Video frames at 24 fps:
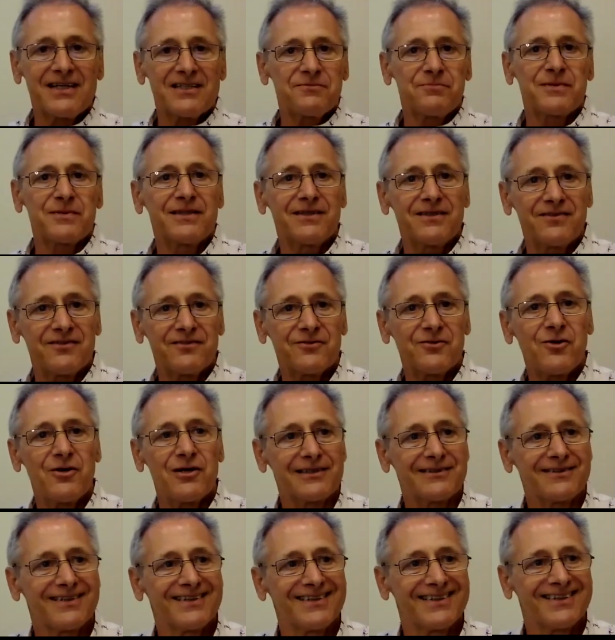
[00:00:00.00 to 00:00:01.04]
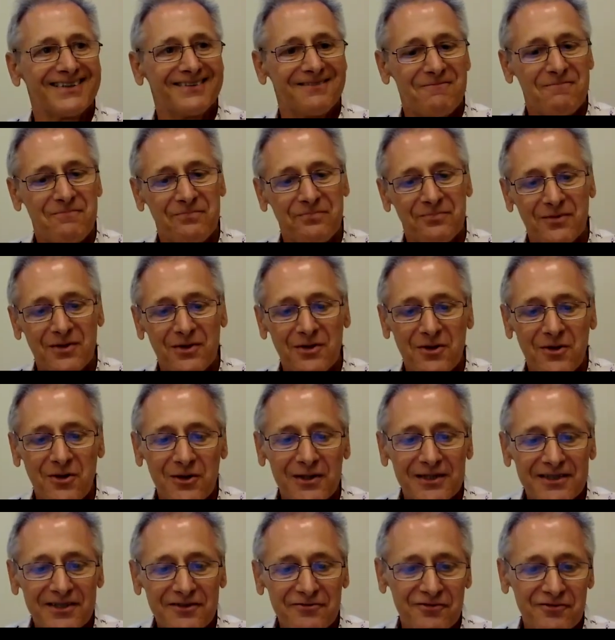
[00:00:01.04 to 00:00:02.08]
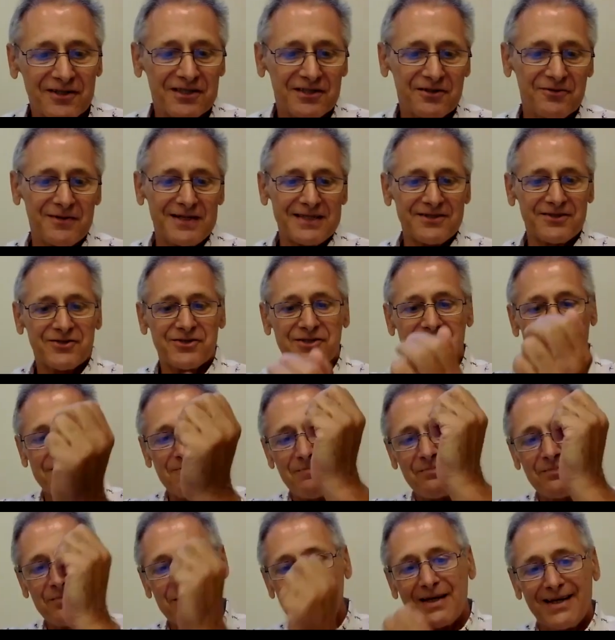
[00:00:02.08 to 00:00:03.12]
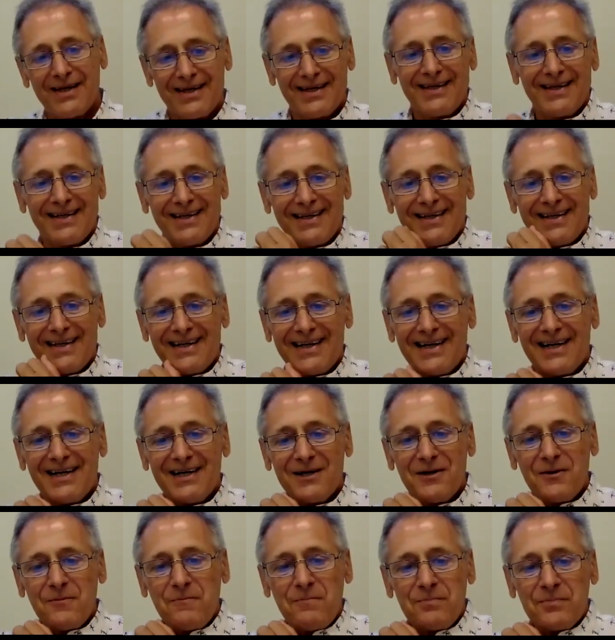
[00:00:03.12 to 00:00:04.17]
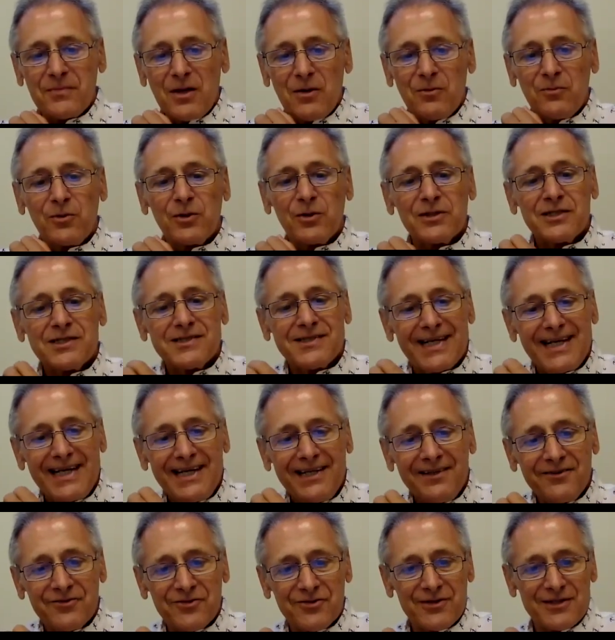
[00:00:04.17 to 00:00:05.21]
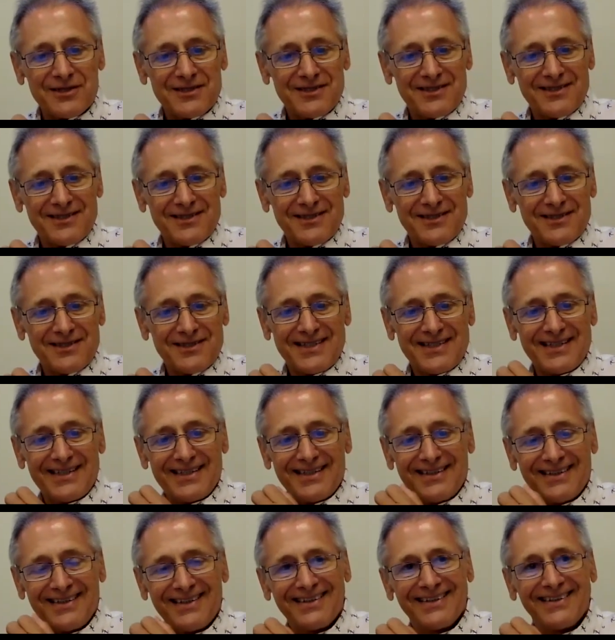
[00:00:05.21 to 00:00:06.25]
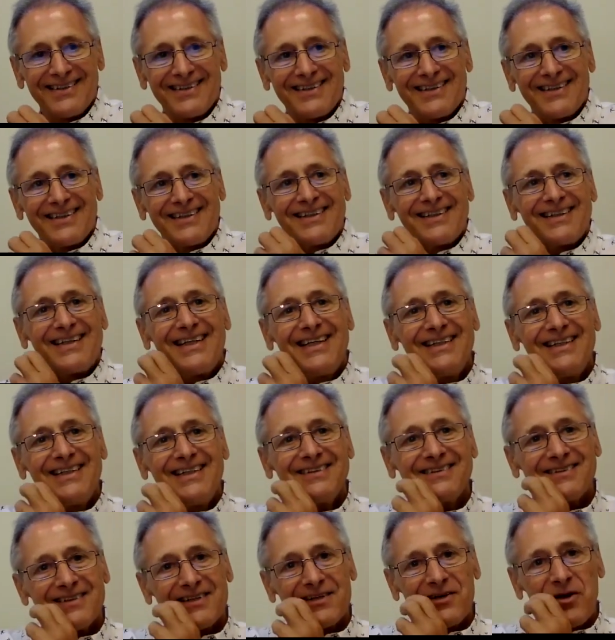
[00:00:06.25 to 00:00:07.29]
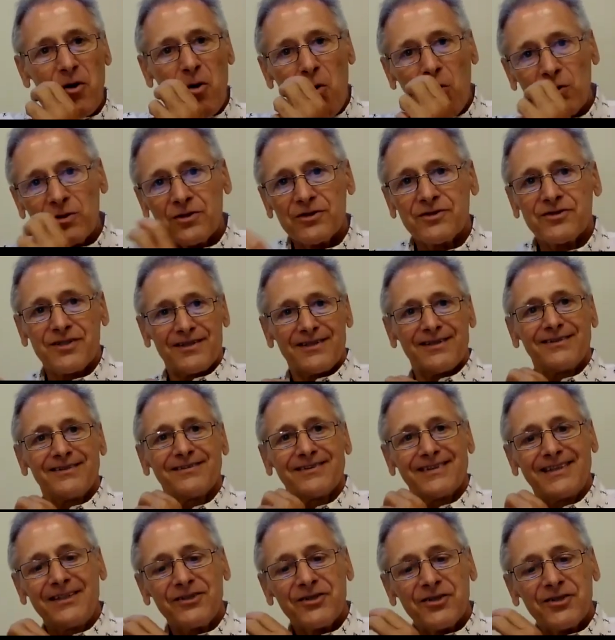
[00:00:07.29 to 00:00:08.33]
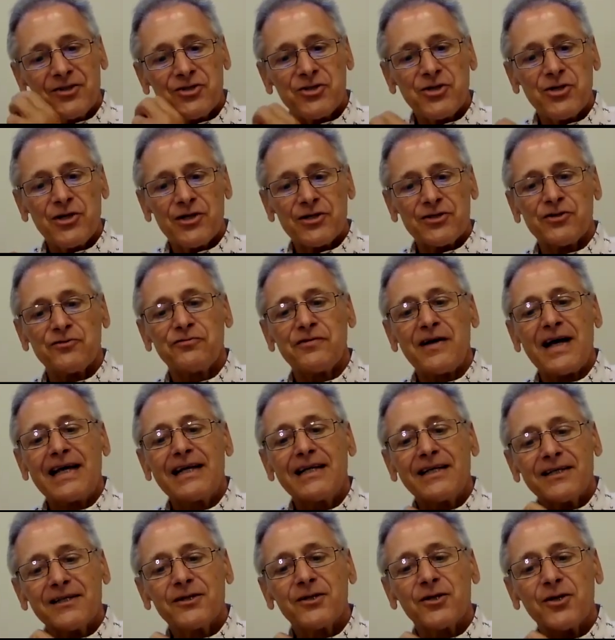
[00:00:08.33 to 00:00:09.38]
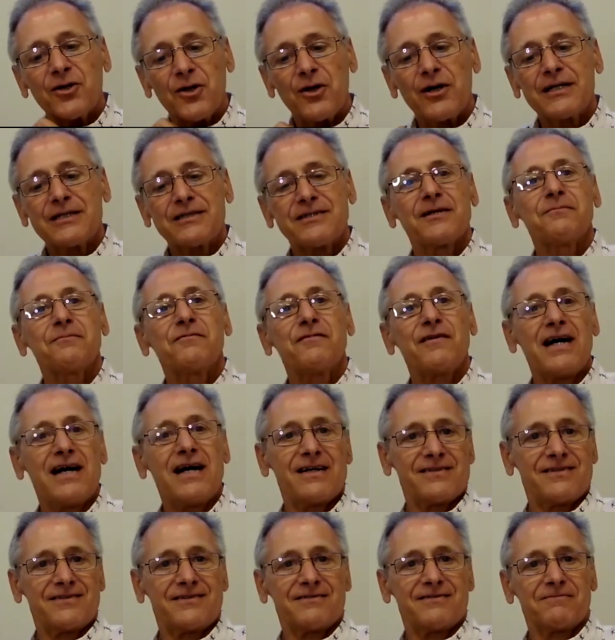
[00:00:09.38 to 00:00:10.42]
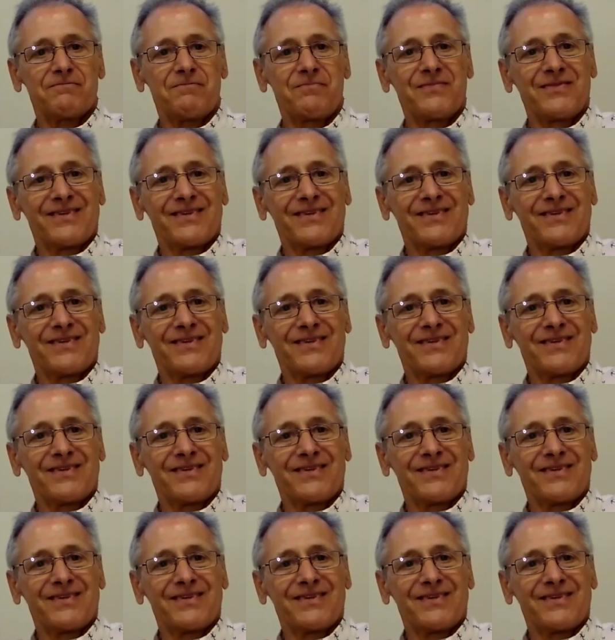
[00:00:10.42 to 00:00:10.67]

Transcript: been destroyed. But a different question. Uh, what is interesting in the altar in the church of Heiligenkreuz am Waasen,